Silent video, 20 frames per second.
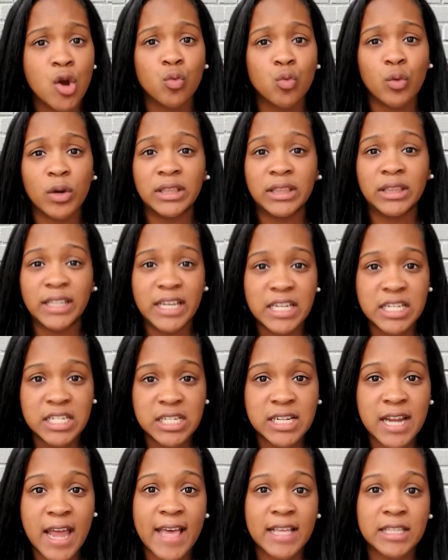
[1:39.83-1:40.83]

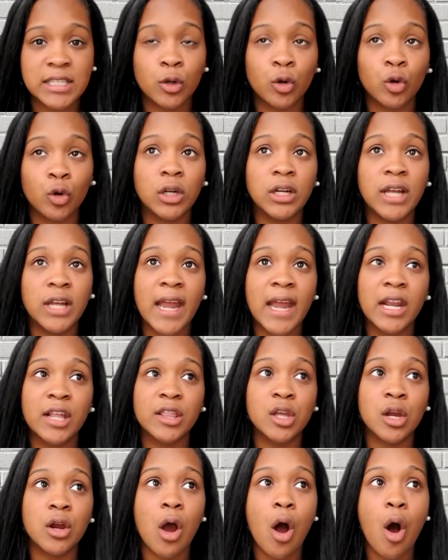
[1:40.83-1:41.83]
religion has
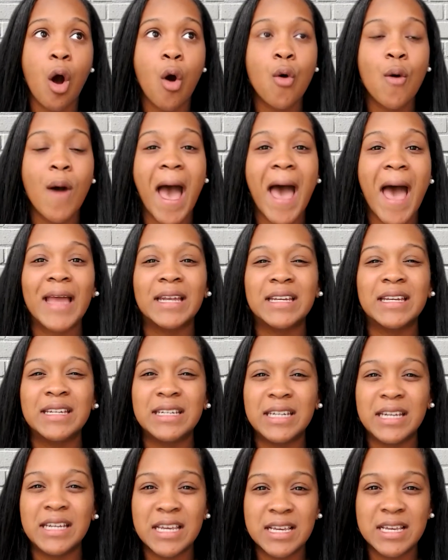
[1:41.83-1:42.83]
created their own
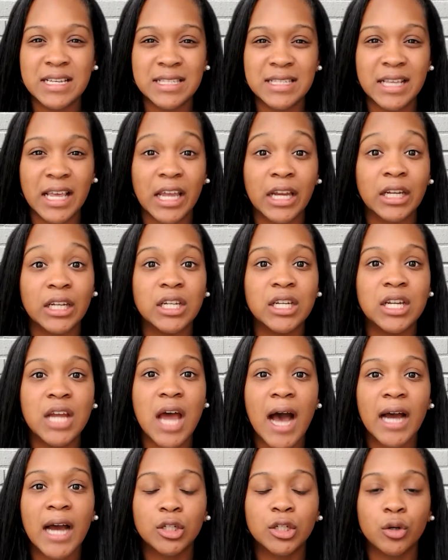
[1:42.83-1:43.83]
ideas and
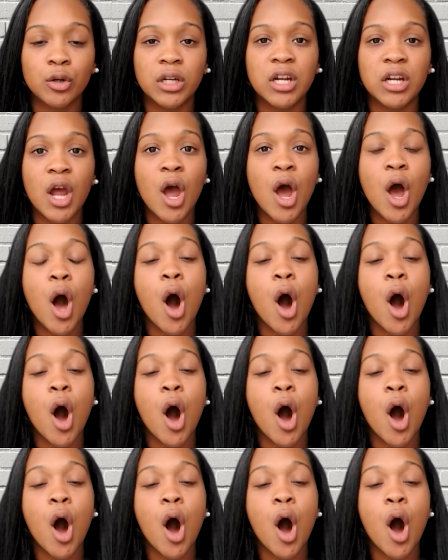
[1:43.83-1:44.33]
doctrine